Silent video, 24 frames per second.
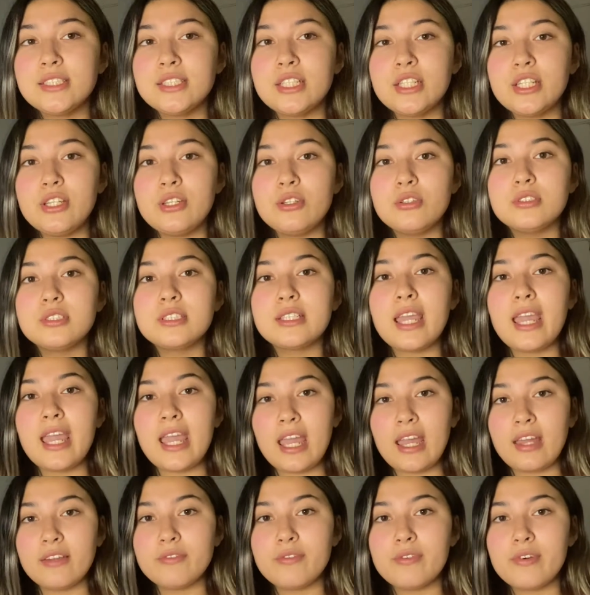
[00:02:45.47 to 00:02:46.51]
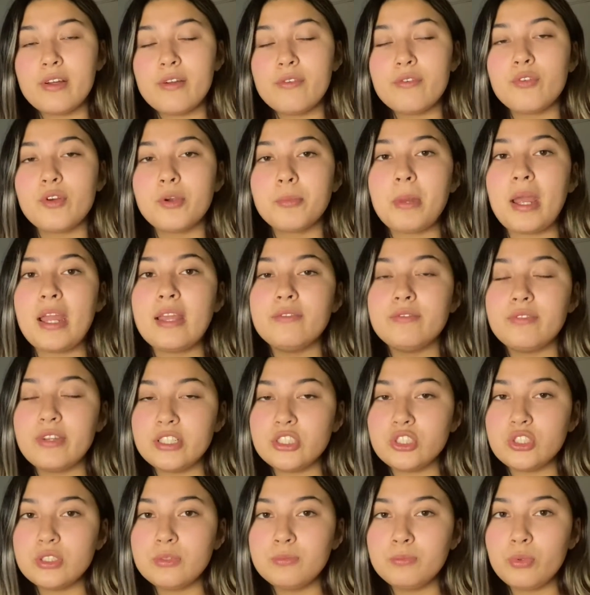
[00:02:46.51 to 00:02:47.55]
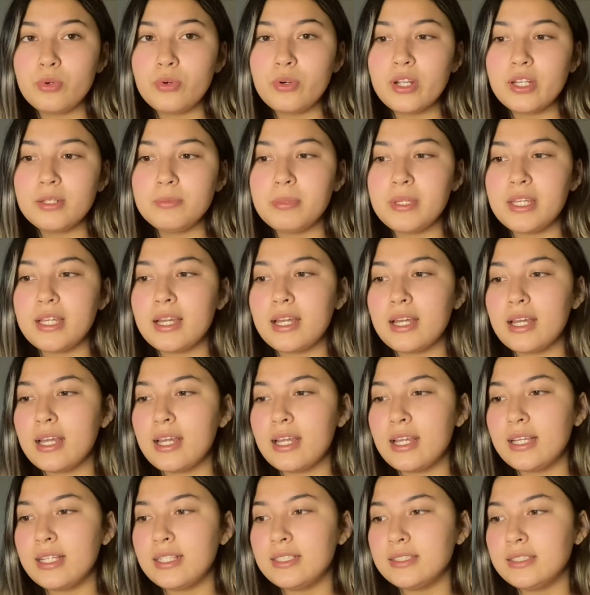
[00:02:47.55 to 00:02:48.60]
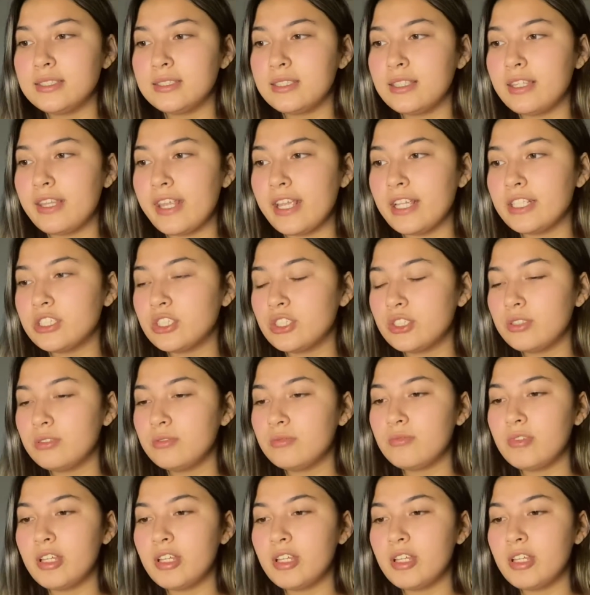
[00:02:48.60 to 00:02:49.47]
to use Canva for my vision board because this